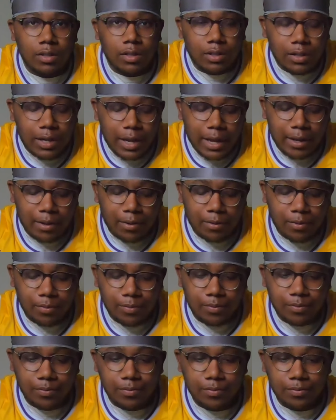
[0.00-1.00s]
Now,
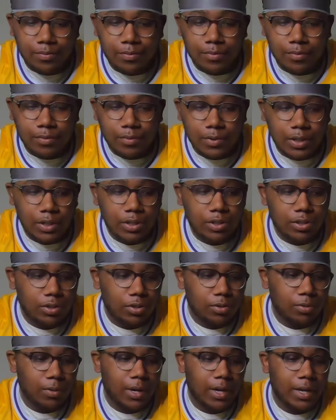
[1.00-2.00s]
this
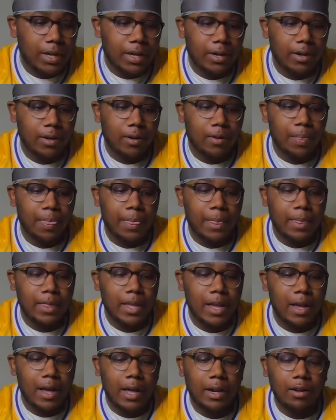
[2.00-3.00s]
shoe right here.
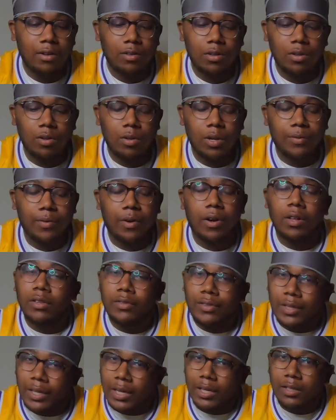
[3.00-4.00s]
Now, I don't know if all
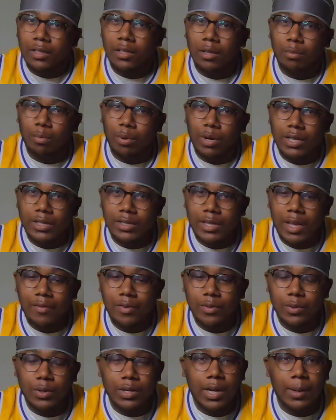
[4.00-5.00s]
of the other LeBron
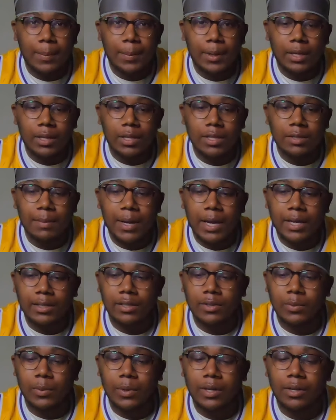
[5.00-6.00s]
7s are coming in this box
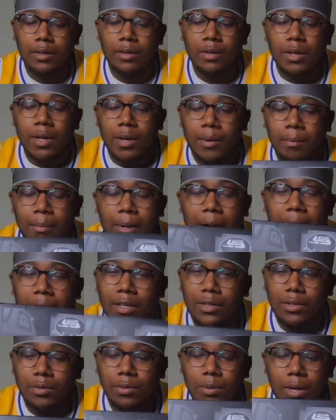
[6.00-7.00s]
as well, but I
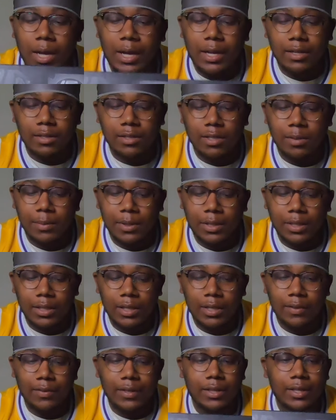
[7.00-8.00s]
do honestly
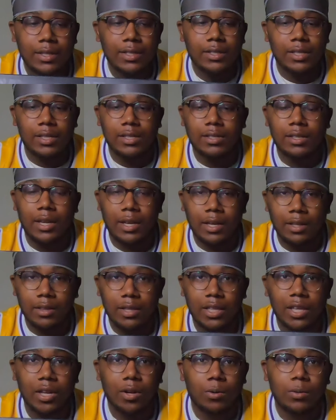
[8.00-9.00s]
believe that this is like
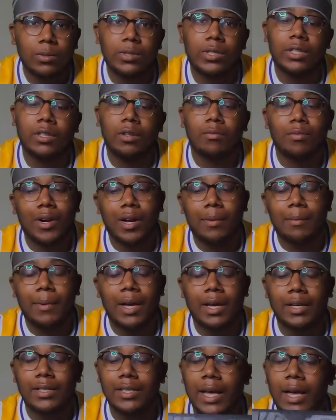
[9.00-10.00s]
the OG LeBron
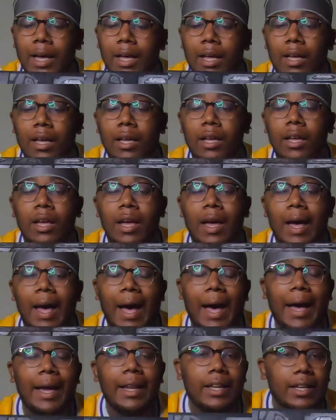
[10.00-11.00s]
box.
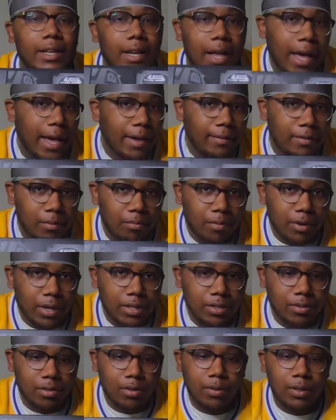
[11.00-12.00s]
I didn't have
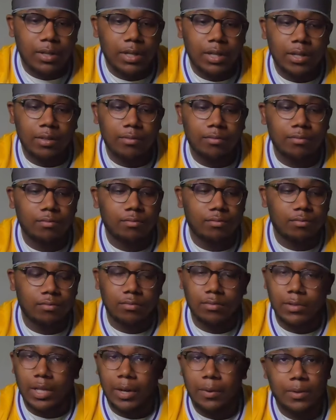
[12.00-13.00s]
LeBrons growing up.
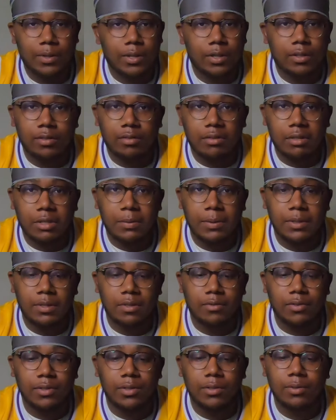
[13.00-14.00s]
They were just
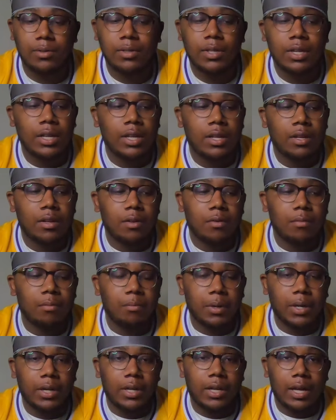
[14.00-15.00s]
expensive shoes.
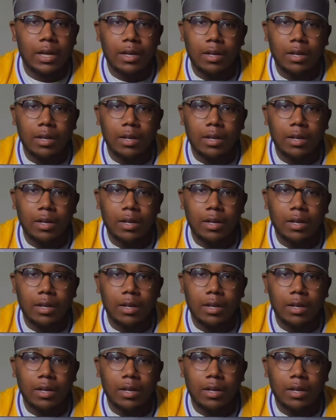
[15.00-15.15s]
But